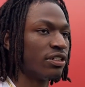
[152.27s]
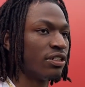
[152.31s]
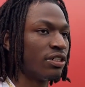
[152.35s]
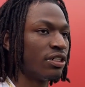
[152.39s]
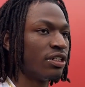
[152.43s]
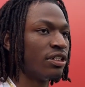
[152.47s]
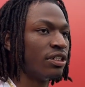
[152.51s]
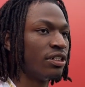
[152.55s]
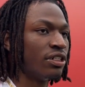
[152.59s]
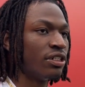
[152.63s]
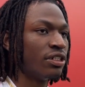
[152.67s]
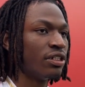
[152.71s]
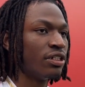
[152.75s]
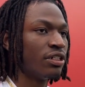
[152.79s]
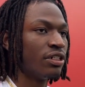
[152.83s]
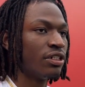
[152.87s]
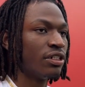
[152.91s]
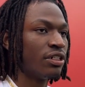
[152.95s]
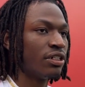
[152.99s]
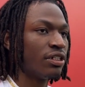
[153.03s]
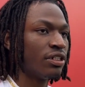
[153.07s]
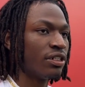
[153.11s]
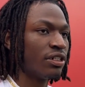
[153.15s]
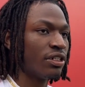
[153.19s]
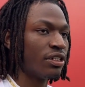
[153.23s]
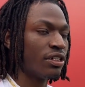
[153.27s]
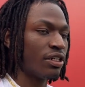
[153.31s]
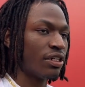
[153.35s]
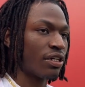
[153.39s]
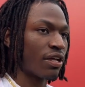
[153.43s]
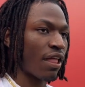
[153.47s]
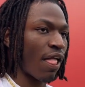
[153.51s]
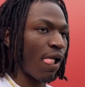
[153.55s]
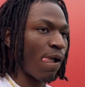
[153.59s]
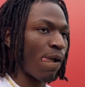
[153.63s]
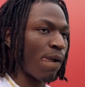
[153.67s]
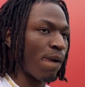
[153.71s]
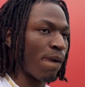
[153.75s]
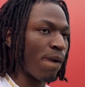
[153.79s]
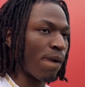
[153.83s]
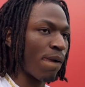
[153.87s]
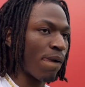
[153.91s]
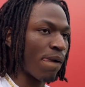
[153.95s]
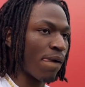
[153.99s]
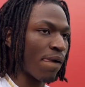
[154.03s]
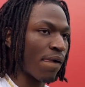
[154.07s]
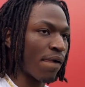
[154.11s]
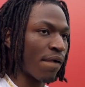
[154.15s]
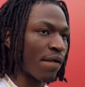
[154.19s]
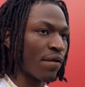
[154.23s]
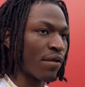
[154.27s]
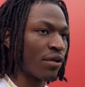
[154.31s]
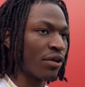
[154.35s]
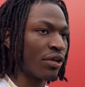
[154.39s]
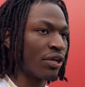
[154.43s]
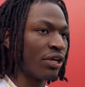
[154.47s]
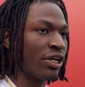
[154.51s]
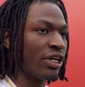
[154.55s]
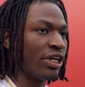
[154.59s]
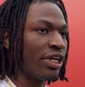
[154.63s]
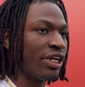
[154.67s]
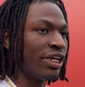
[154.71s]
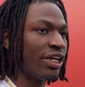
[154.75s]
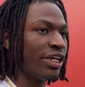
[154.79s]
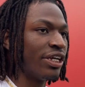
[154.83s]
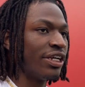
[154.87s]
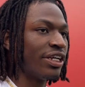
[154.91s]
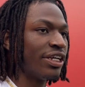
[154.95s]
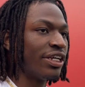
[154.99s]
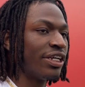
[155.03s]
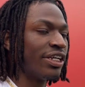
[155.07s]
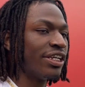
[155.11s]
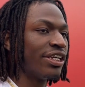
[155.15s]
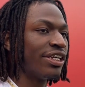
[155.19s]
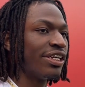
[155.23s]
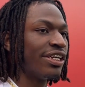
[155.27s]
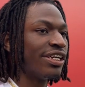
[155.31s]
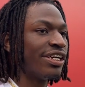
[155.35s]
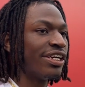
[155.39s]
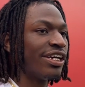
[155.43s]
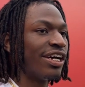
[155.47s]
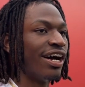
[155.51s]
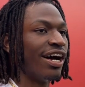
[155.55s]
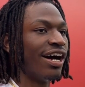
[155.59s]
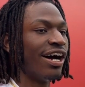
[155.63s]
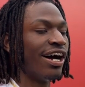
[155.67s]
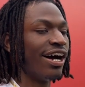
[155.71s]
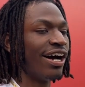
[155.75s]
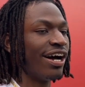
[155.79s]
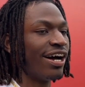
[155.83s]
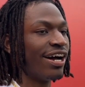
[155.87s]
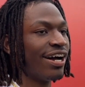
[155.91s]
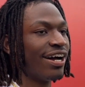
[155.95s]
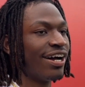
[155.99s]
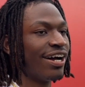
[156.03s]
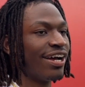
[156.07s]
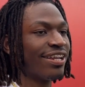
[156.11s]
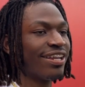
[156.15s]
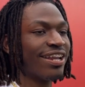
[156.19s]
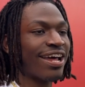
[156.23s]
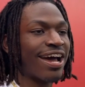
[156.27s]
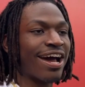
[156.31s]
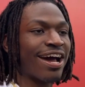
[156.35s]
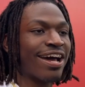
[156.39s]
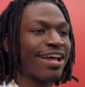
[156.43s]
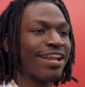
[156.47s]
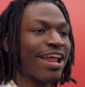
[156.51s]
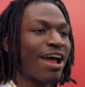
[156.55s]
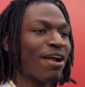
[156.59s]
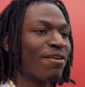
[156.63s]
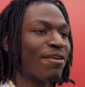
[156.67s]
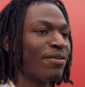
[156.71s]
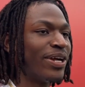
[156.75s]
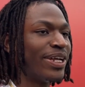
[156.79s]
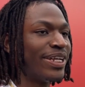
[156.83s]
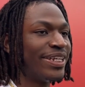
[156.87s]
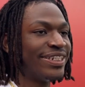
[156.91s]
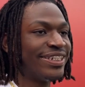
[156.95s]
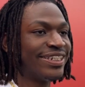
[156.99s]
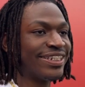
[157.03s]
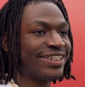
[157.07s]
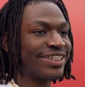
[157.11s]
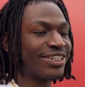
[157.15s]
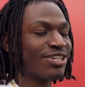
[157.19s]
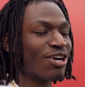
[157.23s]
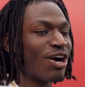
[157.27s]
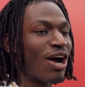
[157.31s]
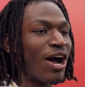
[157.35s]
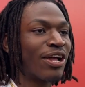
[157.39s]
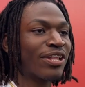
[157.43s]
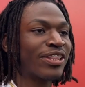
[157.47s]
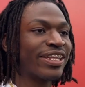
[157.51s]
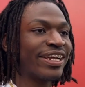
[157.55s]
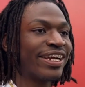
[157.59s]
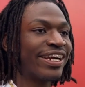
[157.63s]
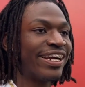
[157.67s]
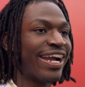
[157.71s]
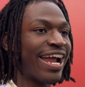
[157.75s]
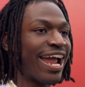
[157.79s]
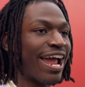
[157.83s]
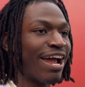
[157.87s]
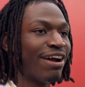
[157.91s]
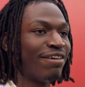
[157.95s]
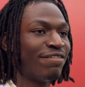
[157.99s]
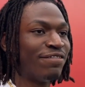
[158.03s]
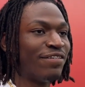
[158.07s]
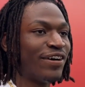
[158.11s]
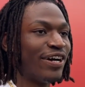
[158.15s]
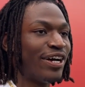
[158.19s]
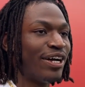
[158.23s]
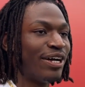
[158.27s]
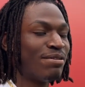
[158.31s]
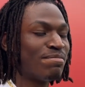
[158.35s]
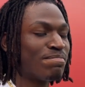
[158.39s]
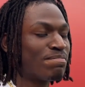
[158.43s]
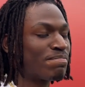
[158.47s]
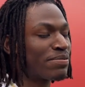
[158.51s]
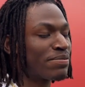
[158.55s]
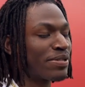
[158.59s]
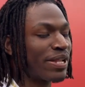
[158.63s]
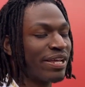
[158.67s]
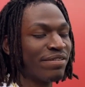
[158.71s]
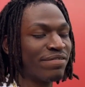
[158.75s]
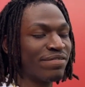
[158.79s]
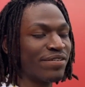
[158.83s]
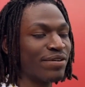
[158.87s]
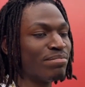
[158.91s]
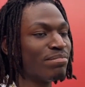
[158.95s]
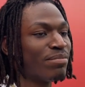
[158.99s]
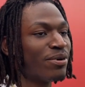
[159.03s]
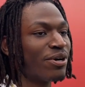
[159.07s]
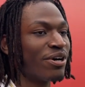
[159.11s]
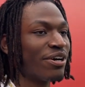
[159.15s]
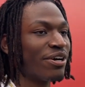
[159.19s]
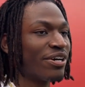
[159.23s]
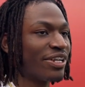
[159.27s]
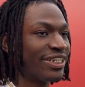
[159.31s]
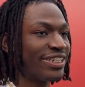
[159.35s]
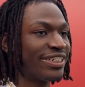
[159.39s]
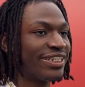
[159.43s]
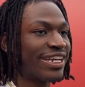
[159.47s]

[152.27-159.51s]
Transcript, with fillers: Are you guys looking to do anything differently uh, going into this Saturday? Uh, nah, not really. Just go out there, have fun, play football this